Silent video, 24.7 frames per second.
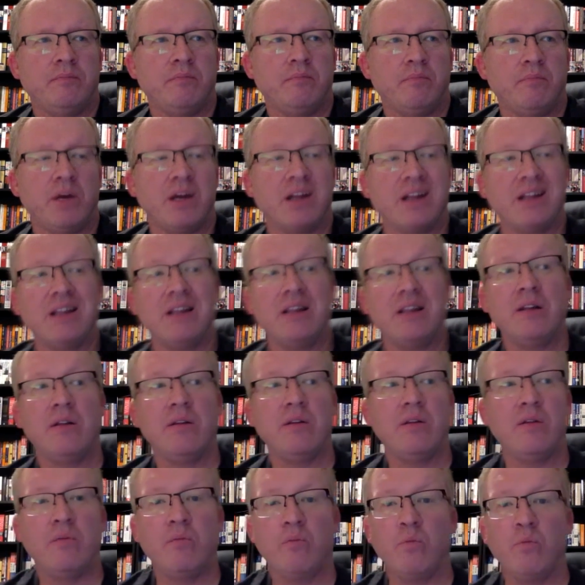but
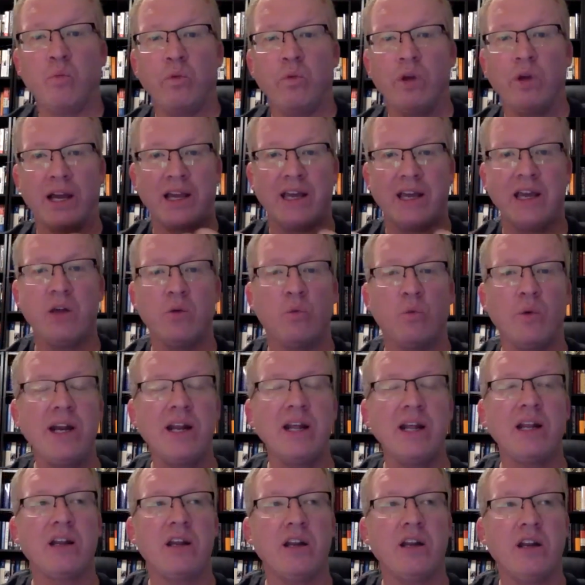again we
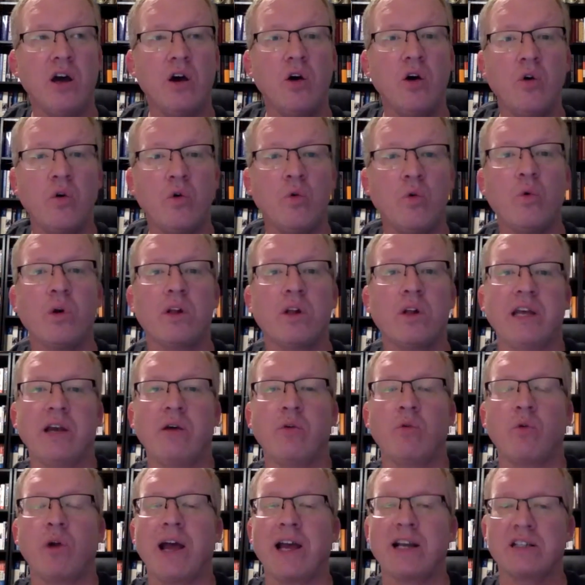didn't know what they
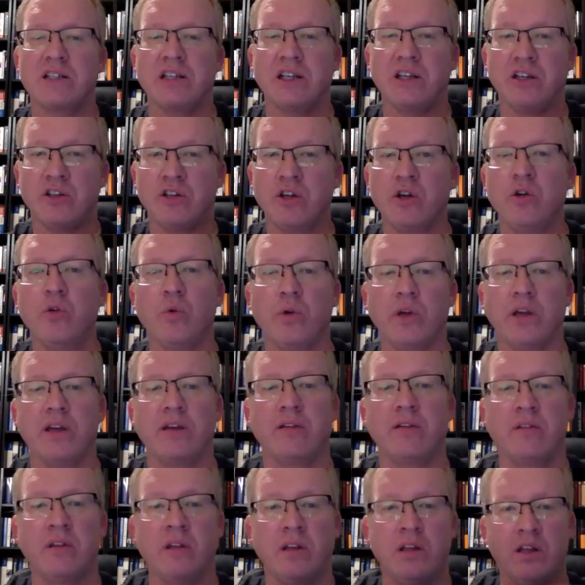were actually doing